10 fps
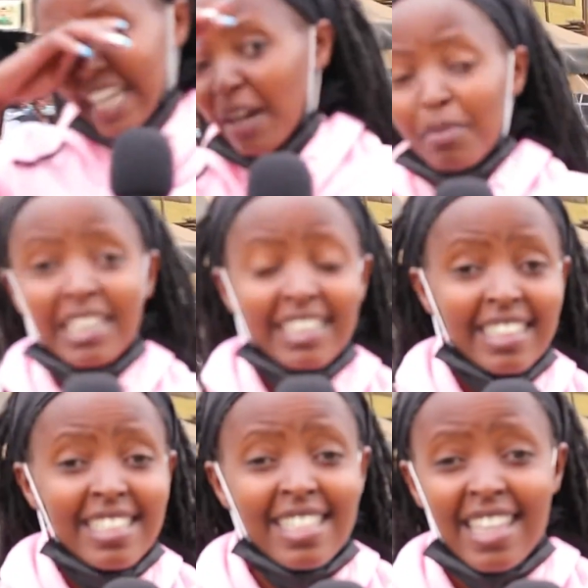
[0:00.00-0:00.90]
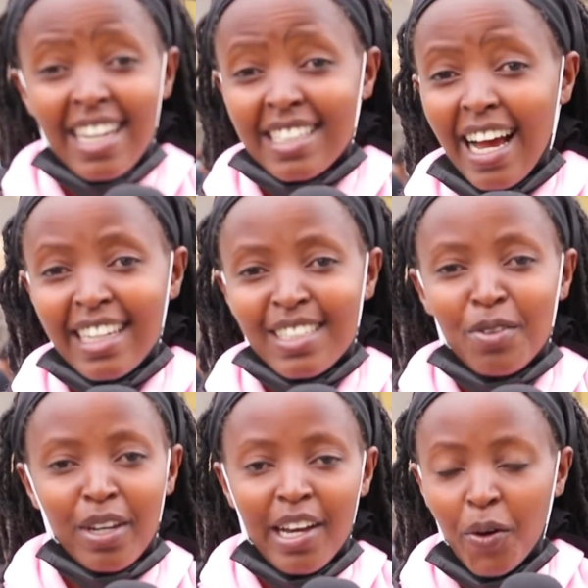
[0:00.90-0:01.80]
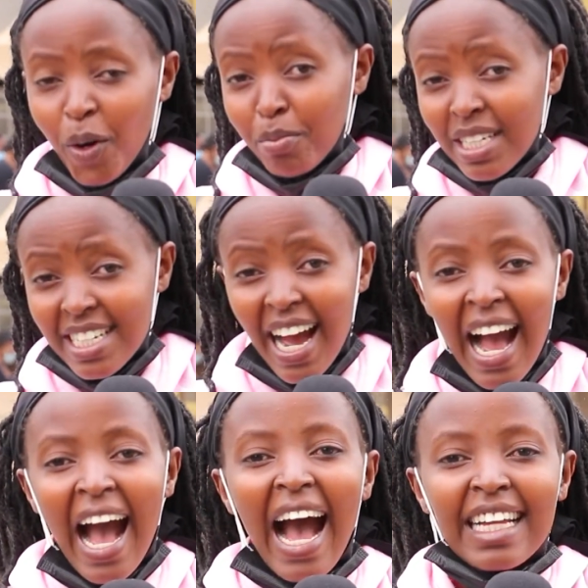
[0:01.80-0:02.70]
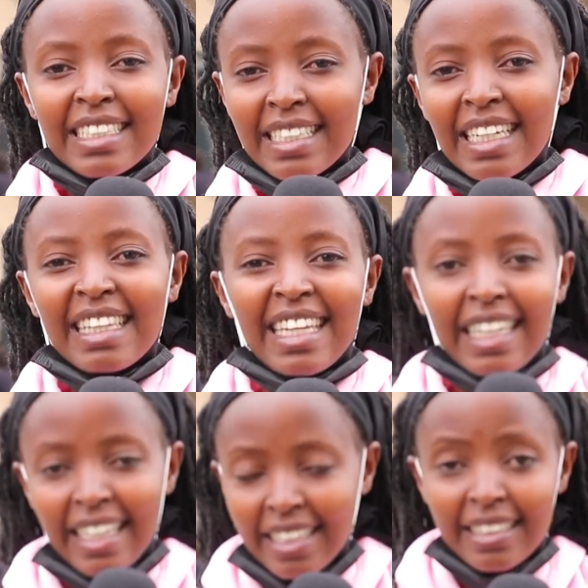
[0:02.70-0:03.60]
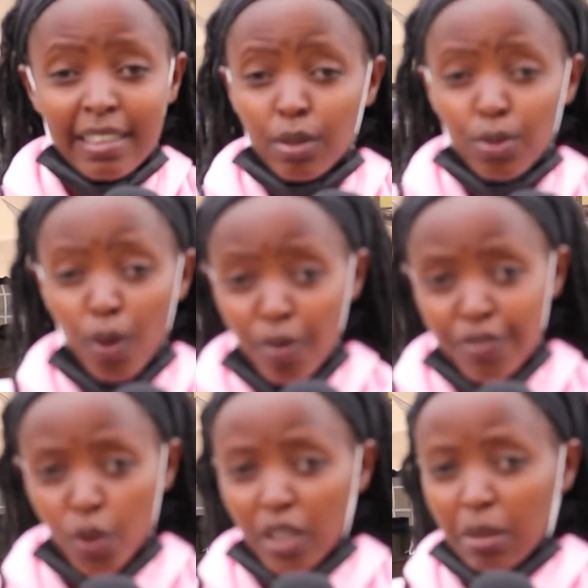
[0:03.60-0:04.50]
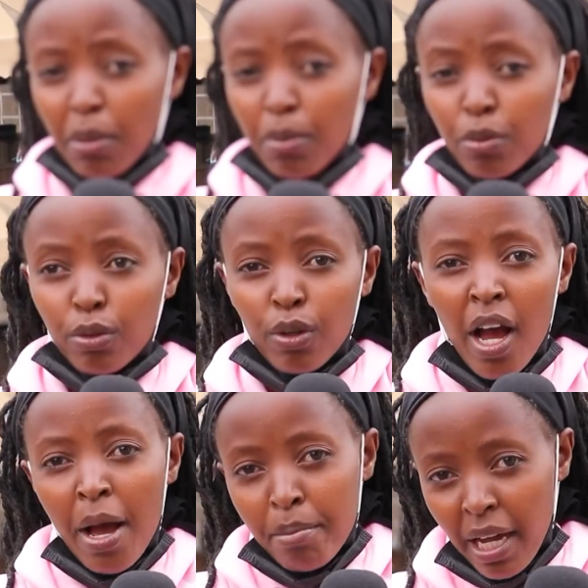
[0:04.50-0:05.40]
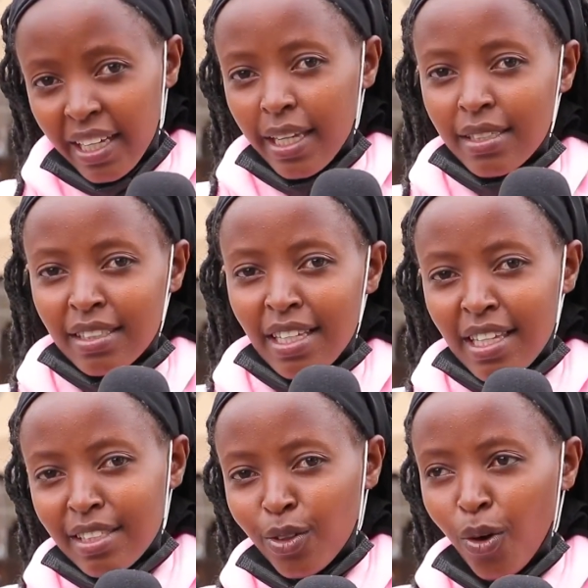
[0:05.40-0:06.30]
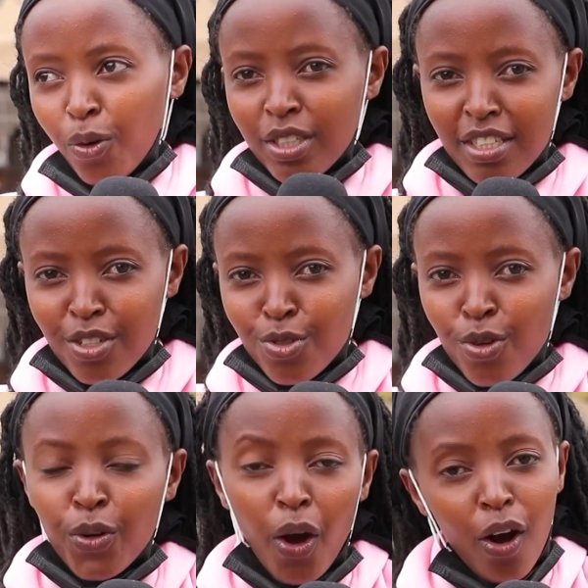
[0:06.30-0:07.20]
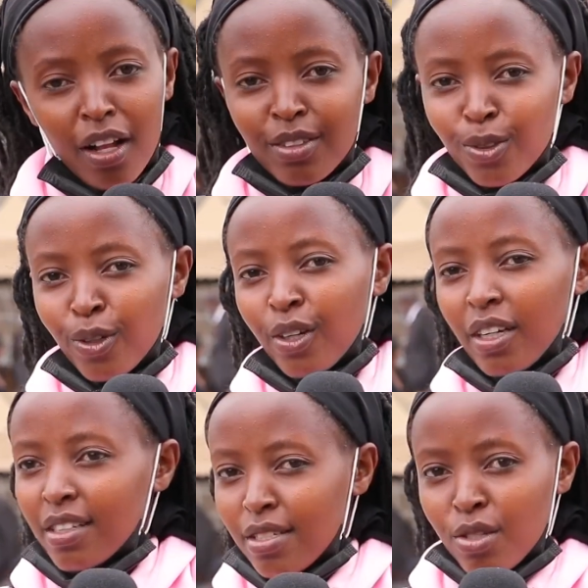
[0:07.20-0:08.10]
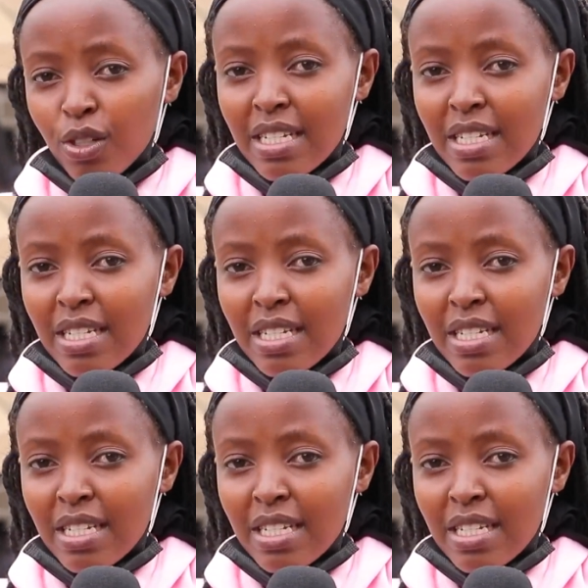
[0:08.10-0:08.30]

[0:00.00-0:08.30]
I insist that hata ongea kwa media until the case is solved, kwa sababu case zenye ziko kotini, we all know it's not